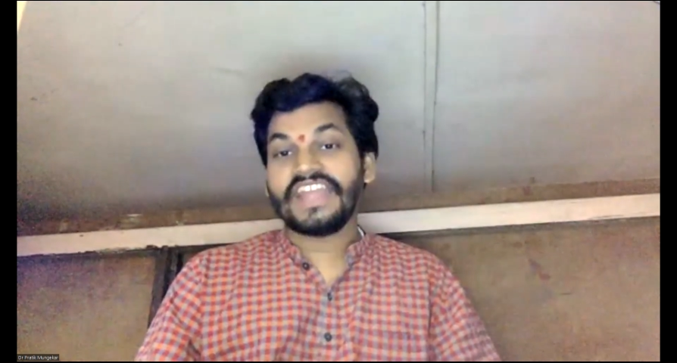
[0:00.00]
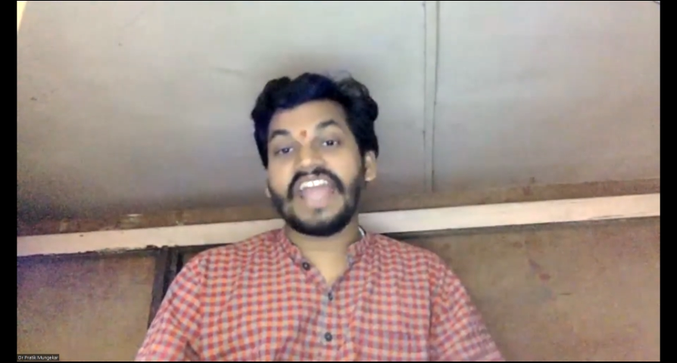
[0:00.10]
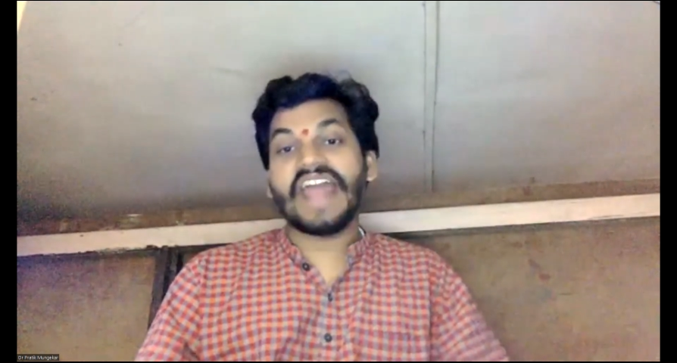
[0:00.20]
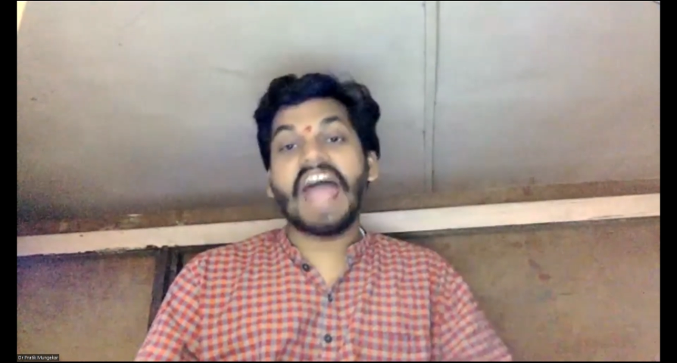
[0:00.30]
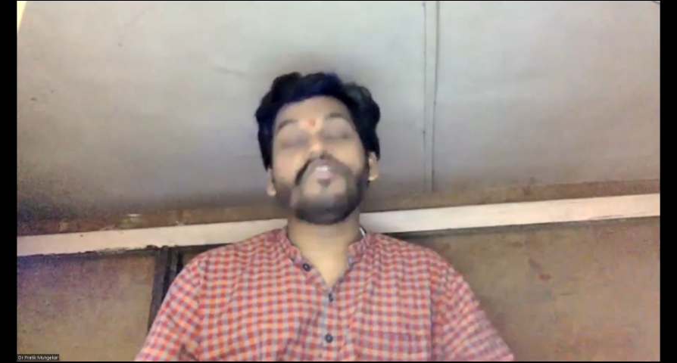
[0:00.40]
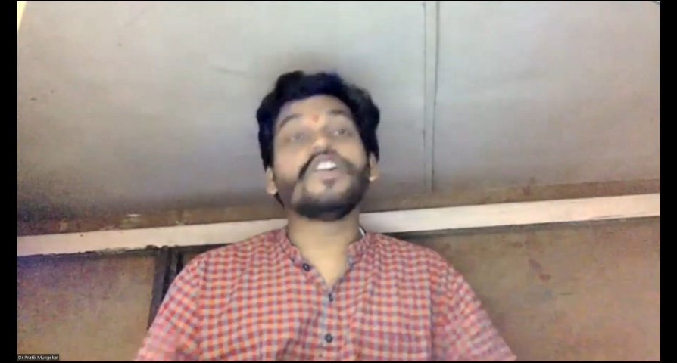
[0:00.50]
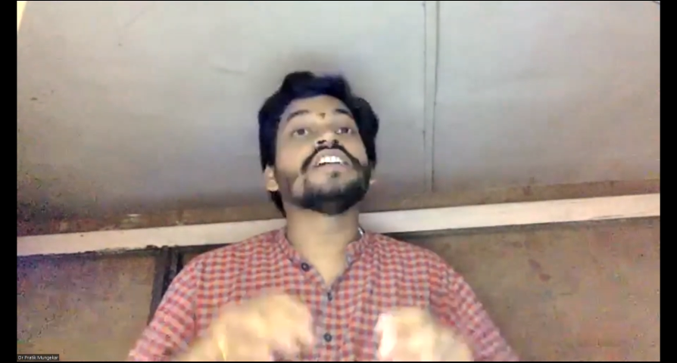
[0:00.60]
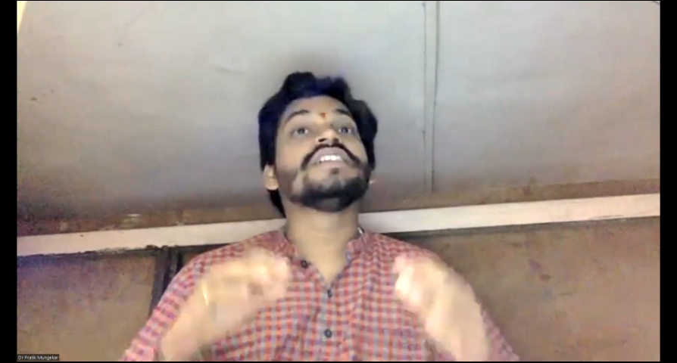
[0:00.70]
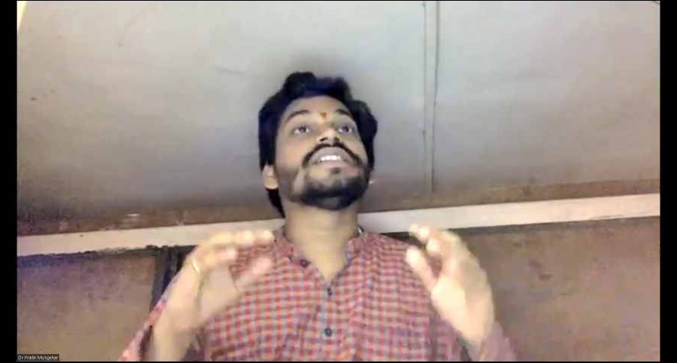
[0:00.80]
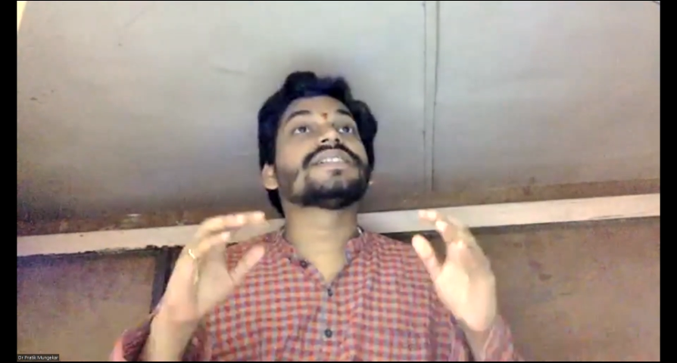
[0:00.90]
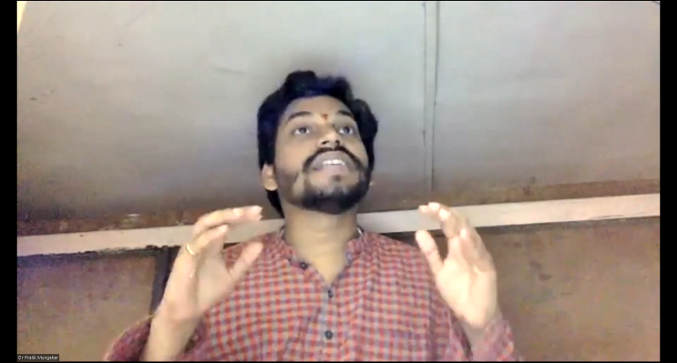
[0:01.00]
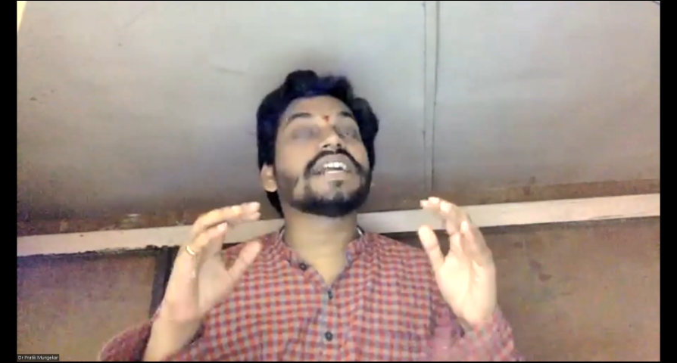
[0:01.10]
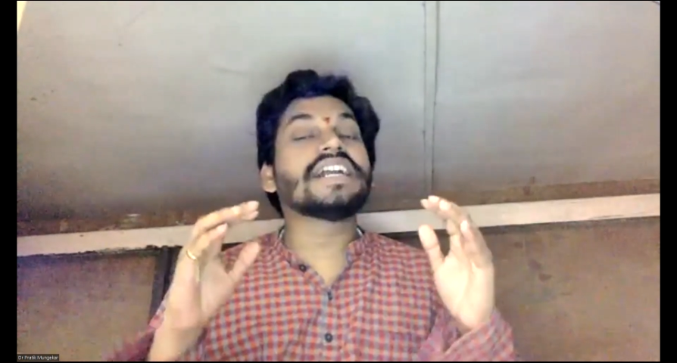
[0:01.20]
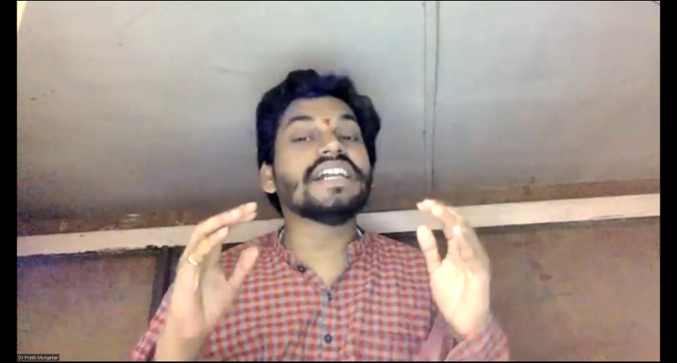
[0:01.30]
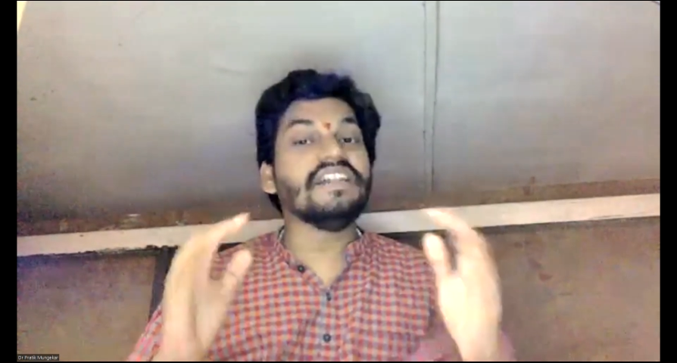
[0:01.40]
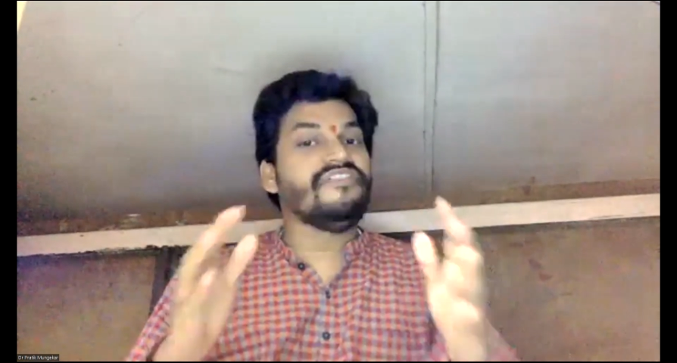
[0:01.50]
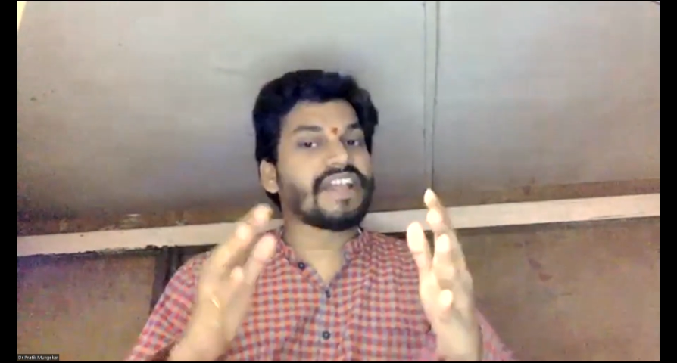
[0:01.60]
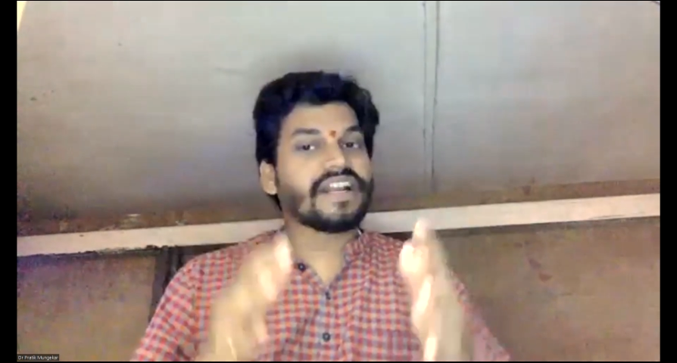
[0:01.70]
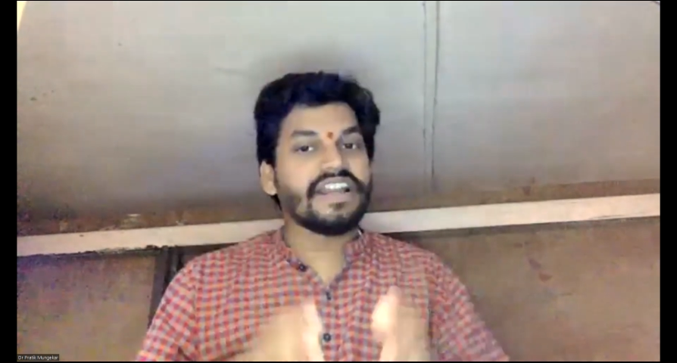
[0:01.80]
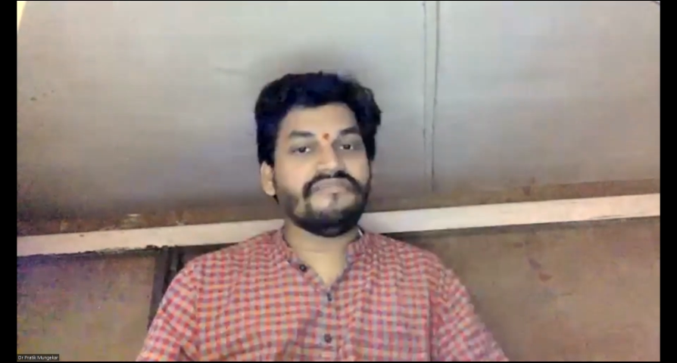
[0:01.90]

can have a significant